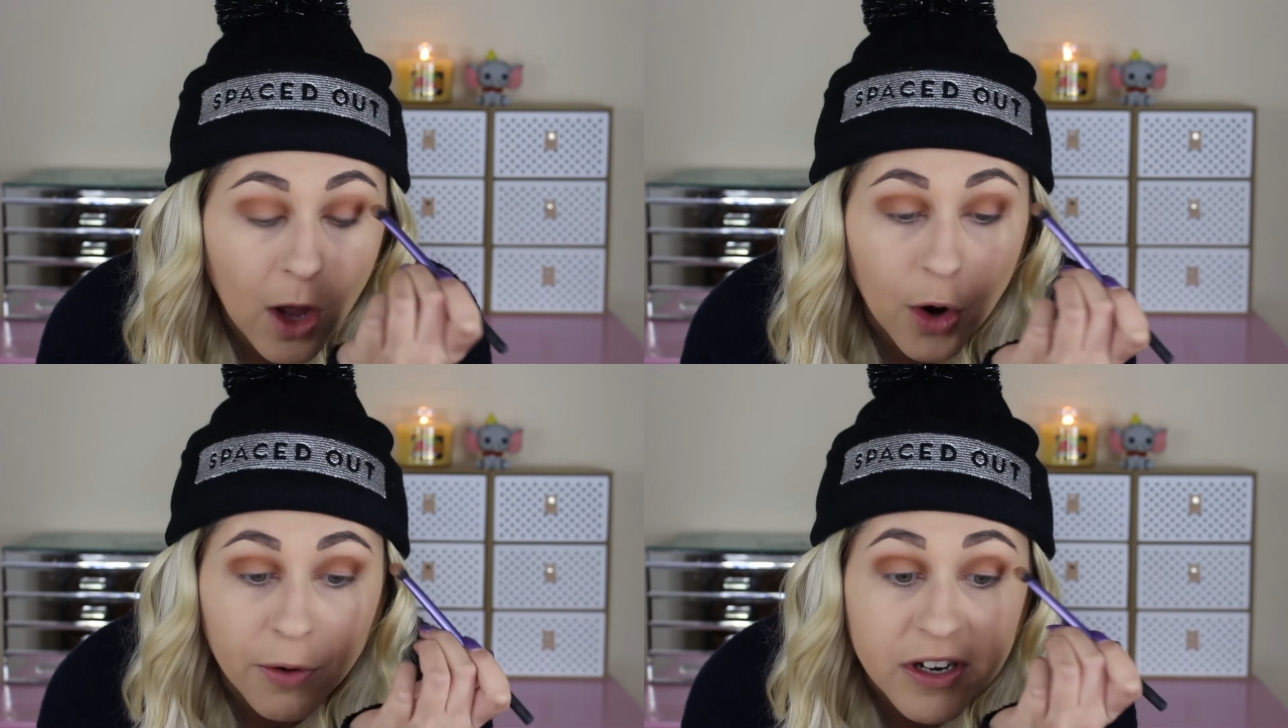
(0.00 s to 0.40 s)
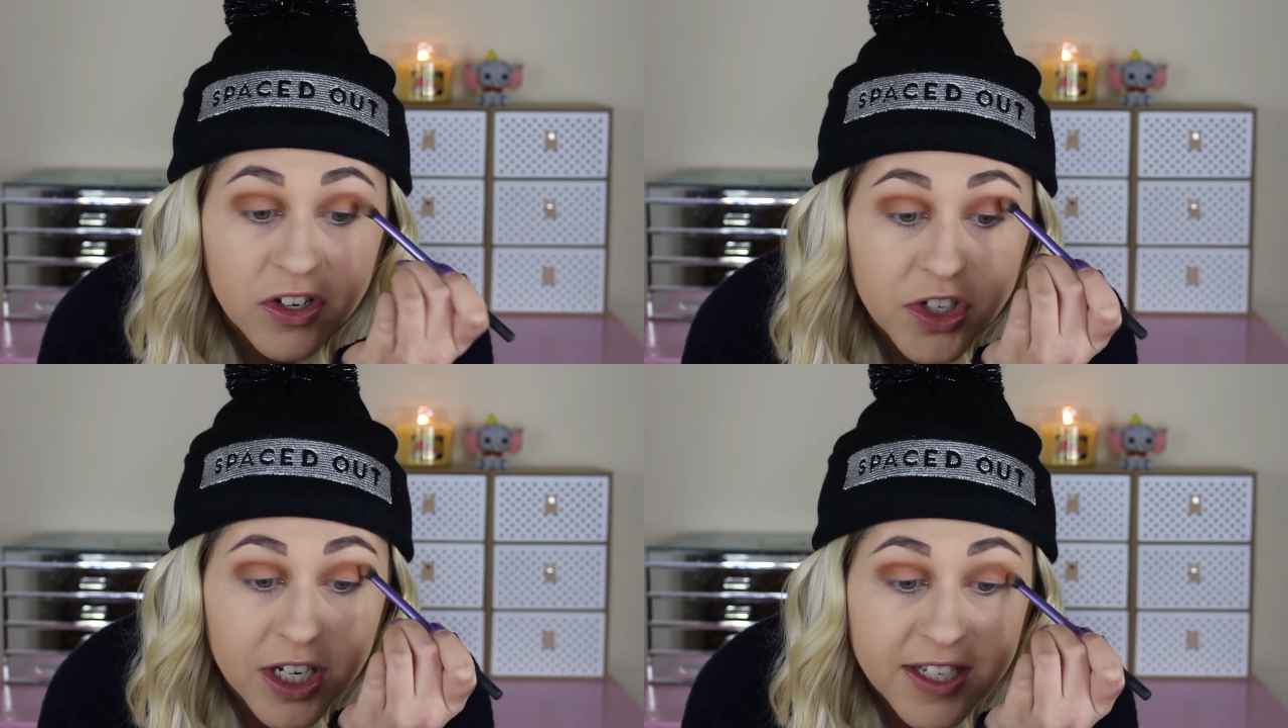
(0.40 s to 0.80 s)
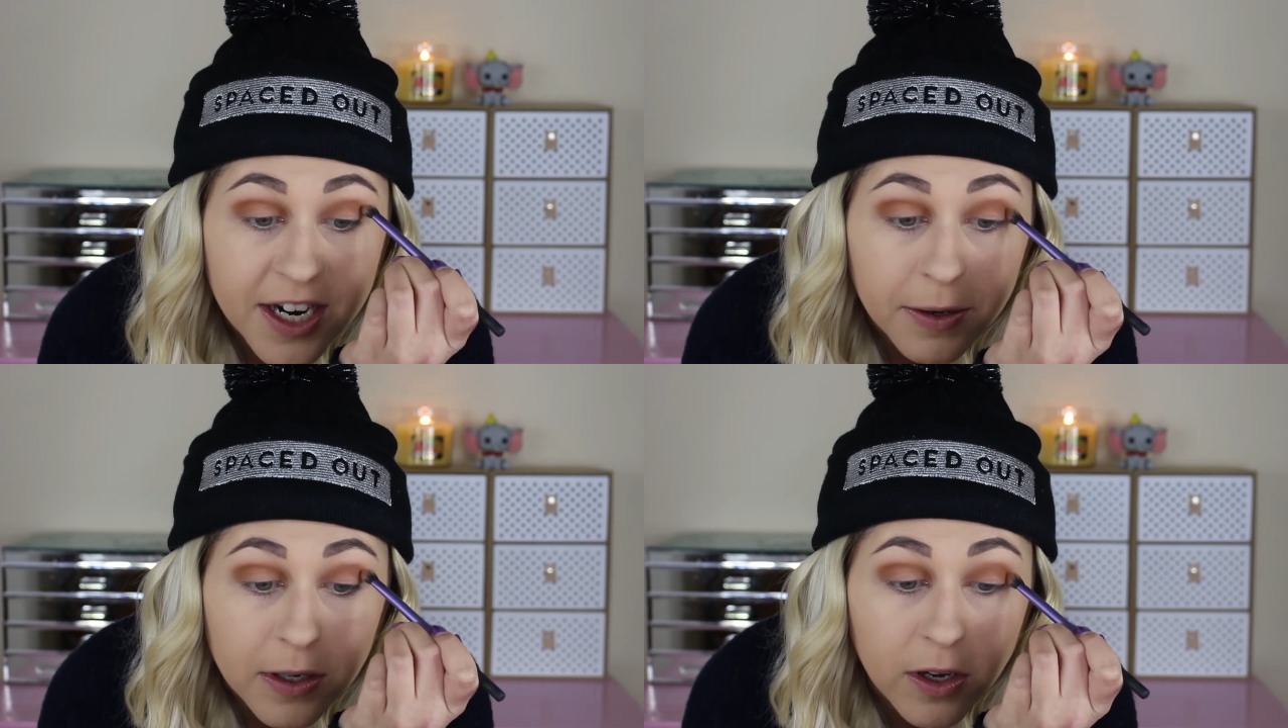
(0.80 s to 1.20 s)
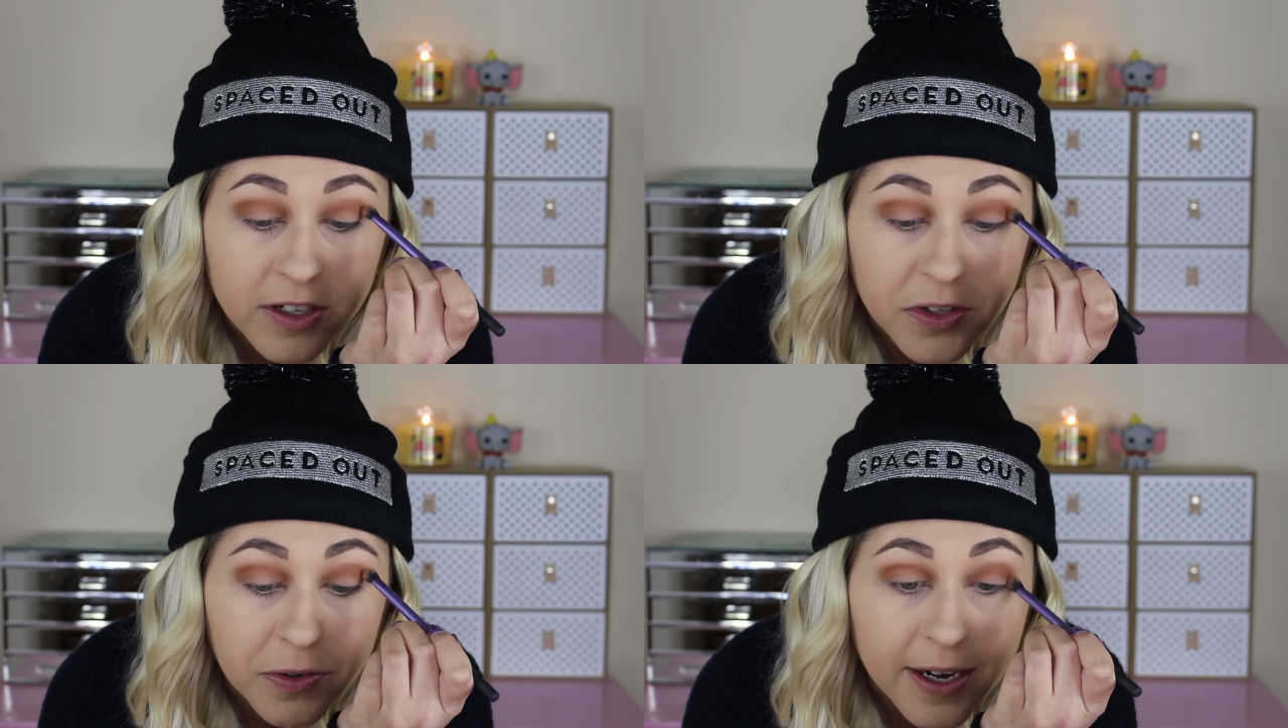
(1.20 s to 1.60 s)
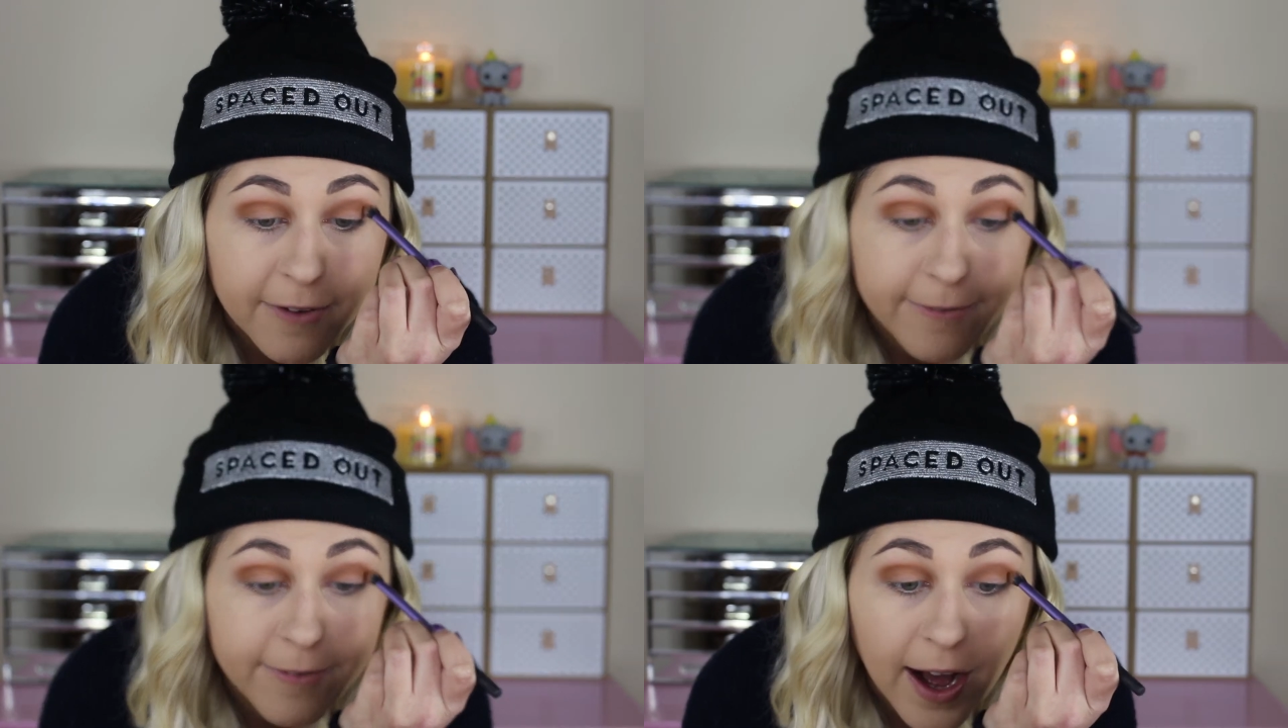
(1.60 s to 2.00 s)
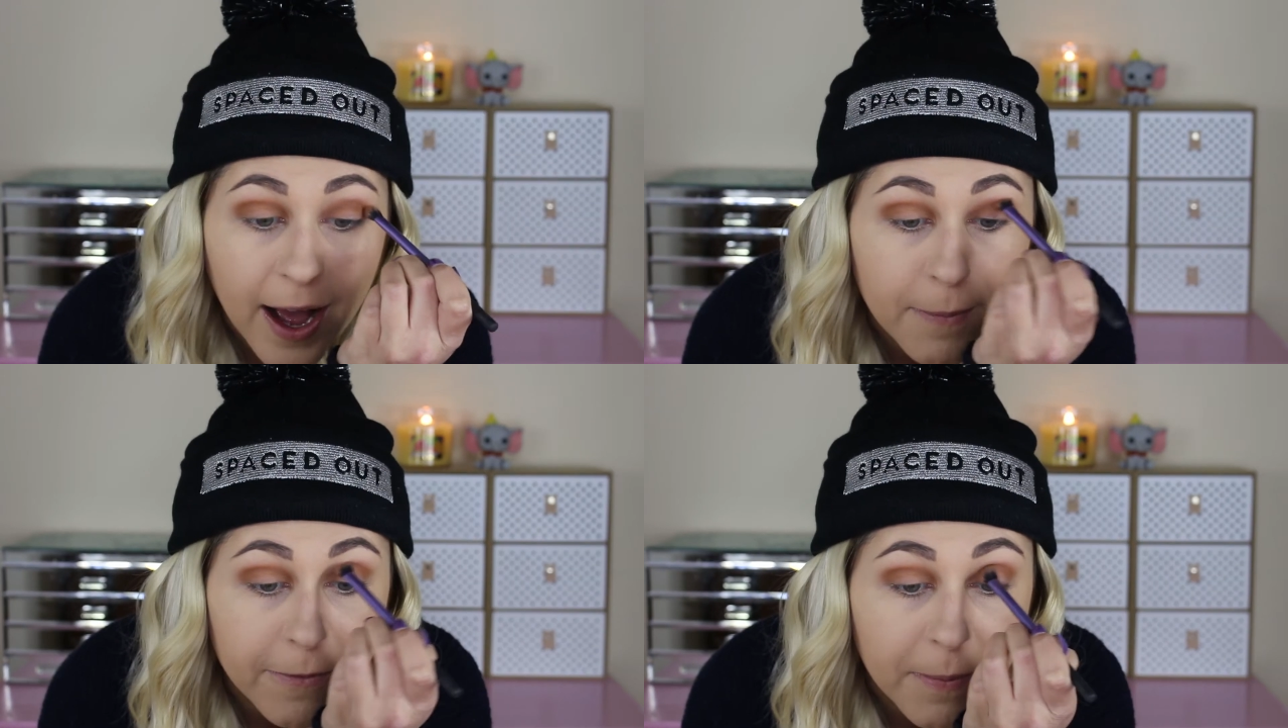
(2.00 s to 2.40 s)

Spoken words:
orangey terracotta-y vibe